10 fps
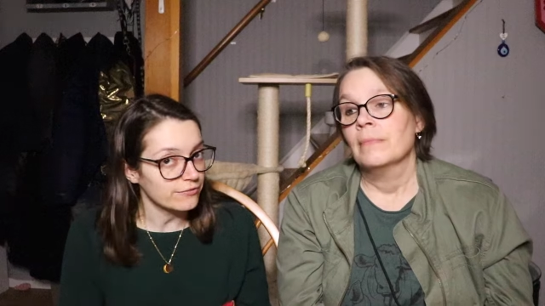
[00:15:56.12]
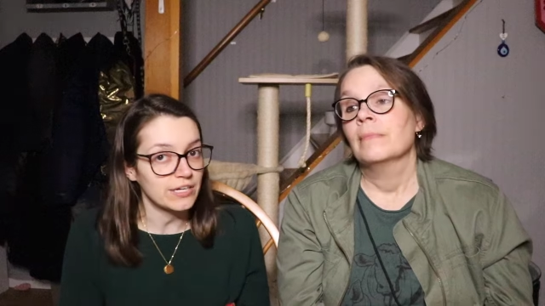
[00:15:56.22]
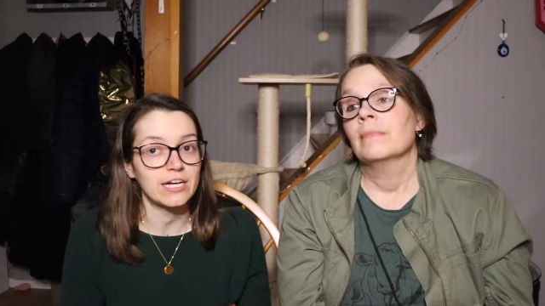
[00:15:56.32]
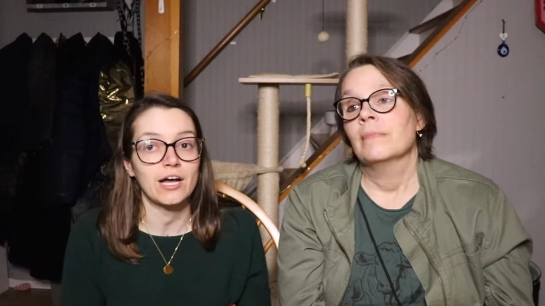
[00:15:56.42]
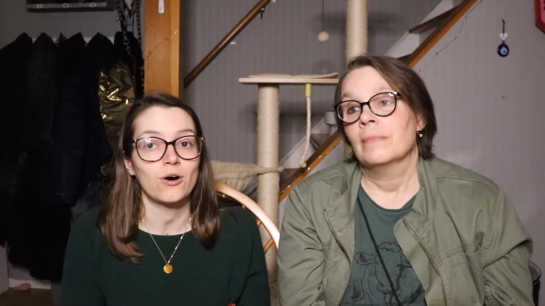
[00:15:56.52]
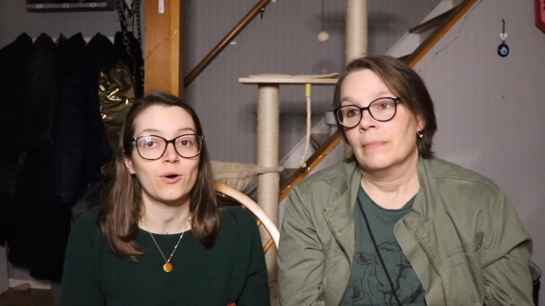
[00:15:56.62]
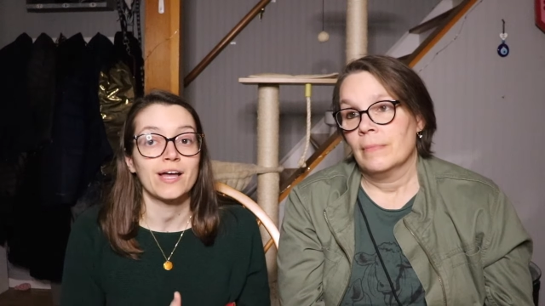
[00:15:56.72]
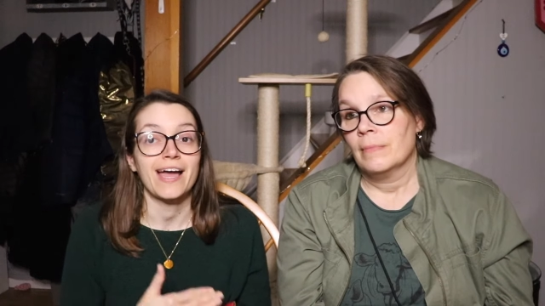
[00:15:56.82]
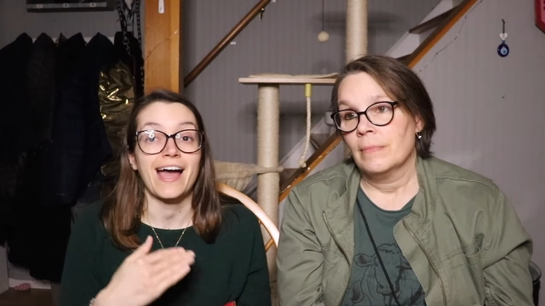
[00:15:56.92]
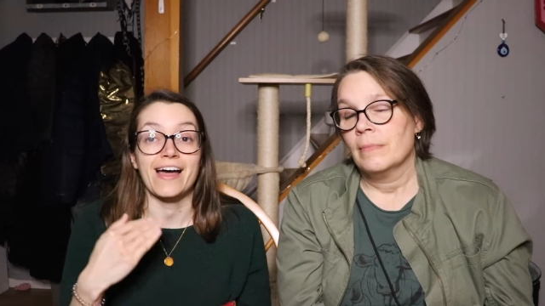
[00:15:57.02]
Speaker 1: the veto
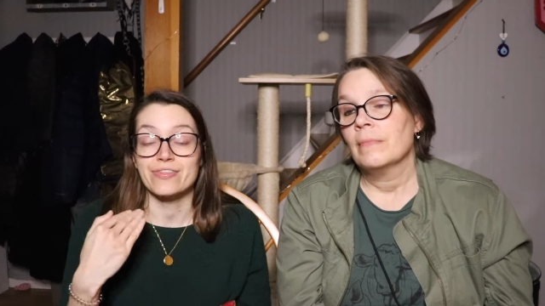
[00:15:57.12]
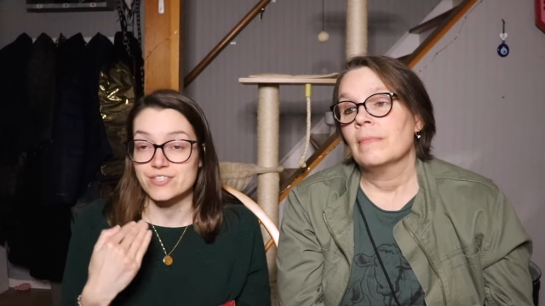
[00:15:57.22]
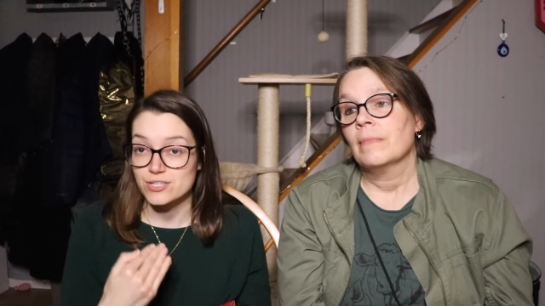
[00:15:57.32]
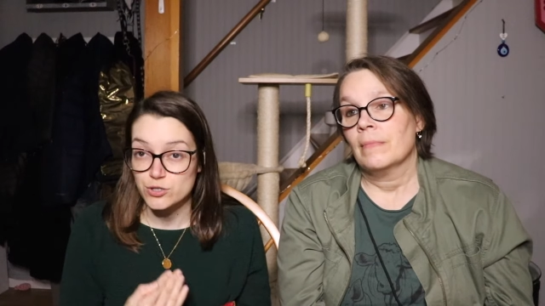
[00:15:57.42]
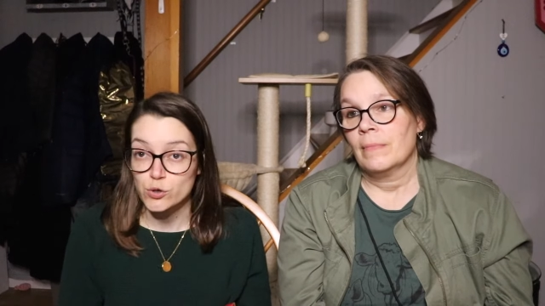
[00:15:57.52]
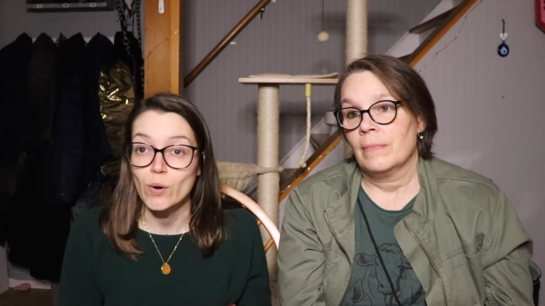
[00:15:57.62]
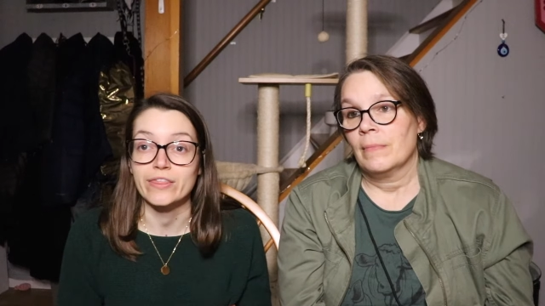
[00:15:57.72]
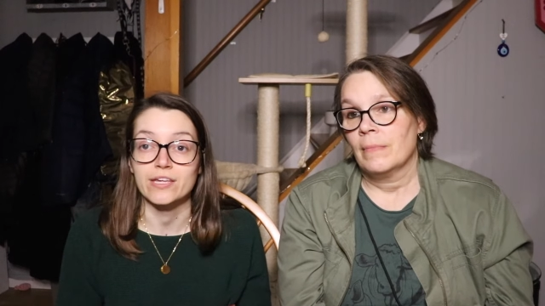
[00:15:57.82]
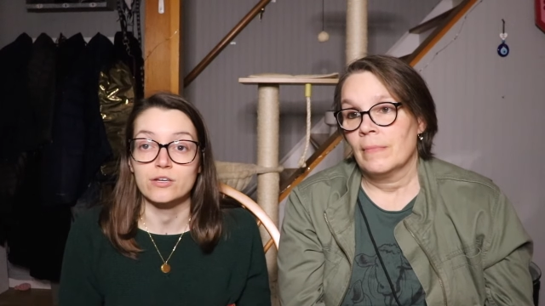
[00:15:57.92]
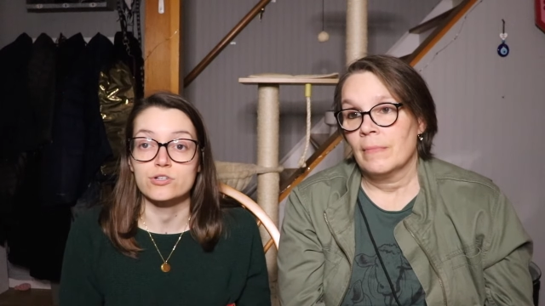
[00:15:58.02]
and this is who I
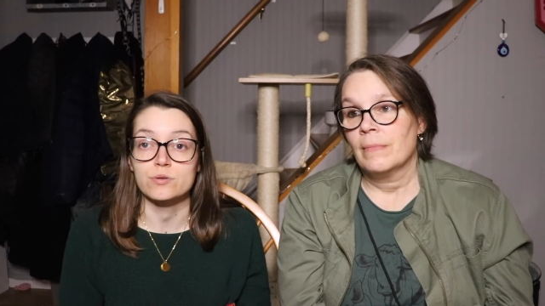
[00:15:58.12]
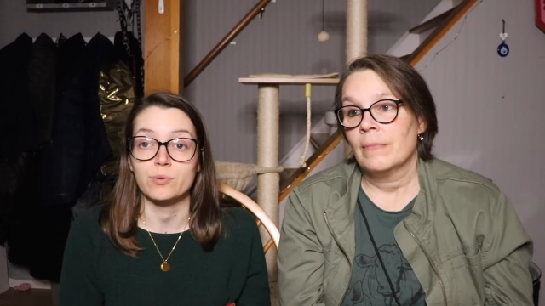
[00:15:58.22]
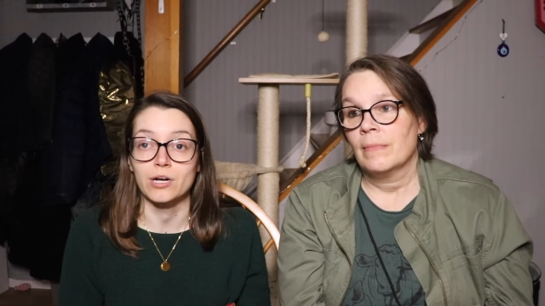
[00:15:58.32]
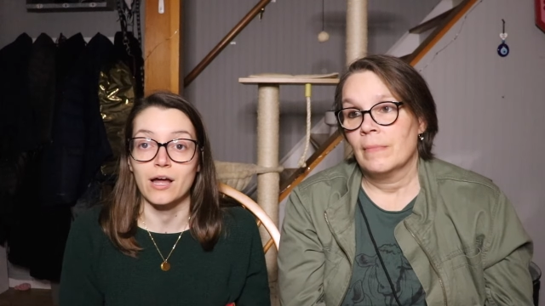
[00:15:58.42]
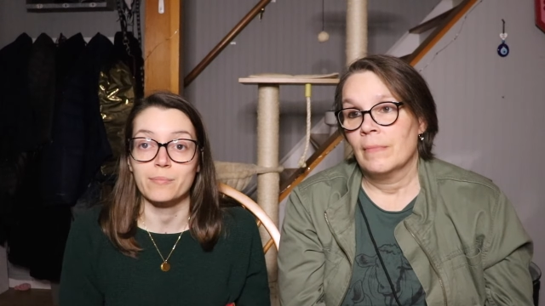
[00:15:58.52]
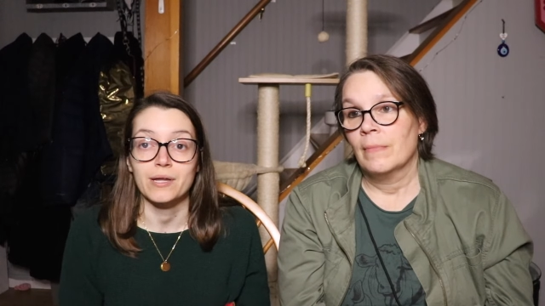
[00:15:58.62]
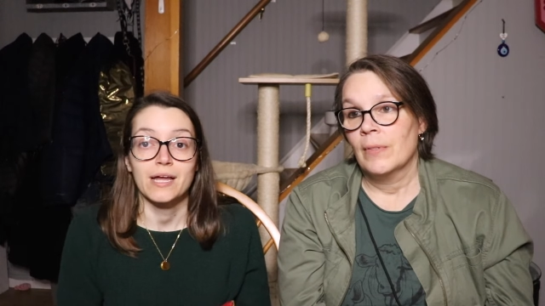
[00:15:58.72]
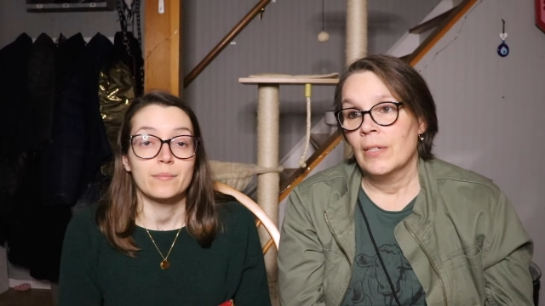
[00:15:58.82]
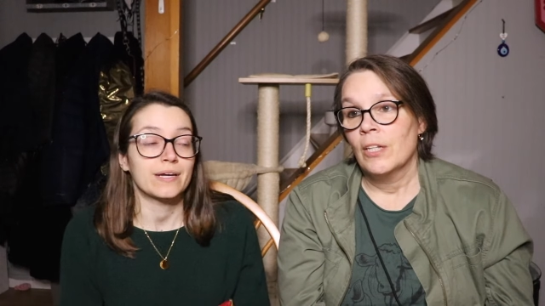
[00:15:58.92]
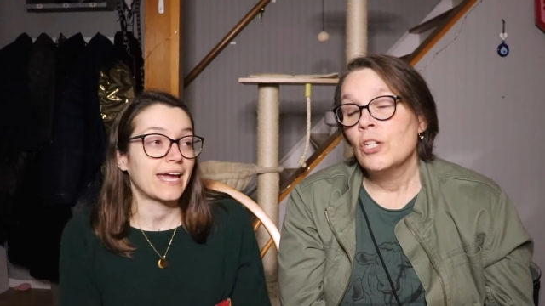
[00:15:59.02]
think you should put up.
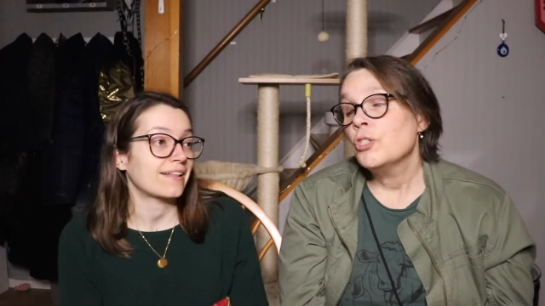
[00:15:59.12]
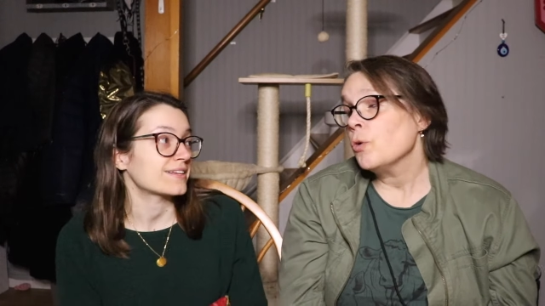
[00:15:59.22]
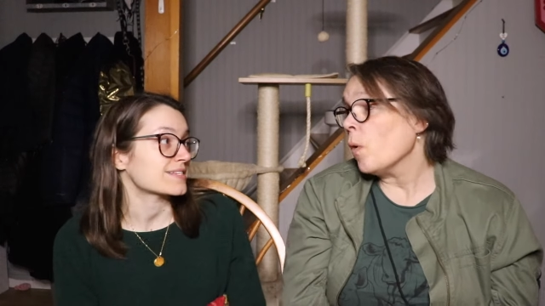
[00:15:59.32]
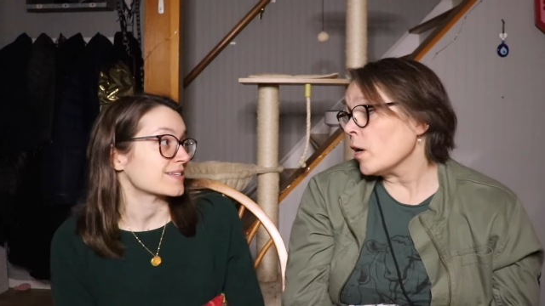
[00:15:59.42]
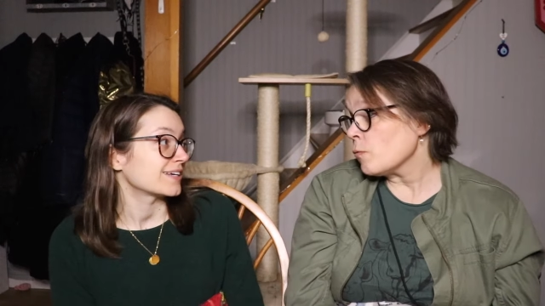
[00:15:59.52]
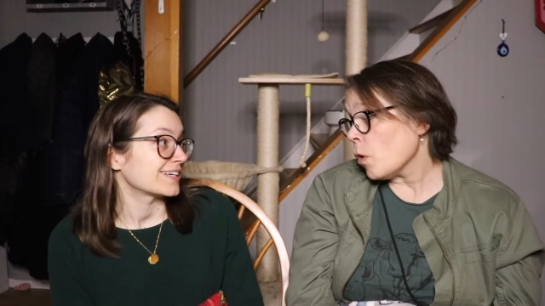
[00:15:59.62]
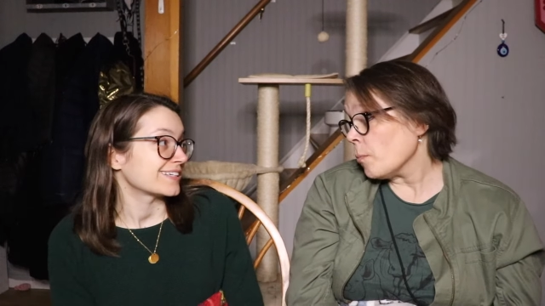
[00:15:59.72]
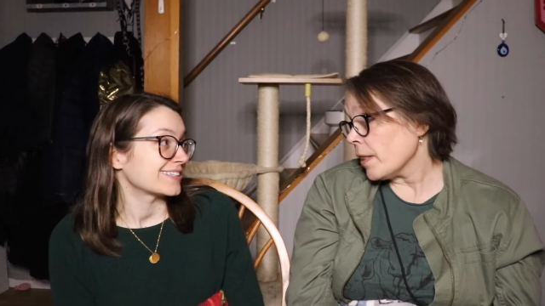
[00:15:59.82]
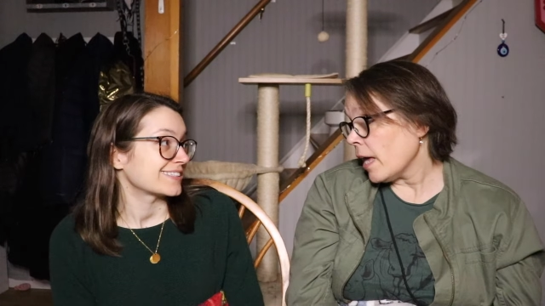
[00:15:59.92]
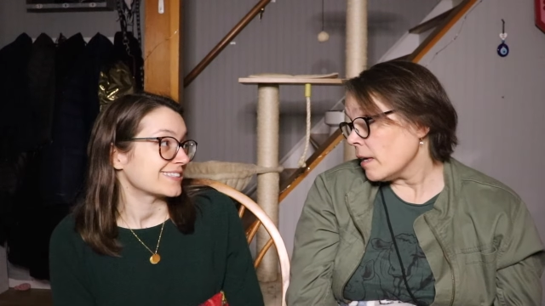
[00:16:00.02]
But Kayla, do you want a role
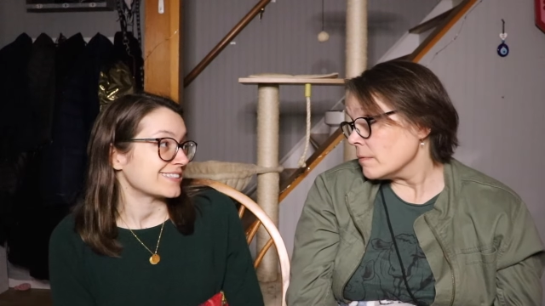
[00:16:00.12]
play?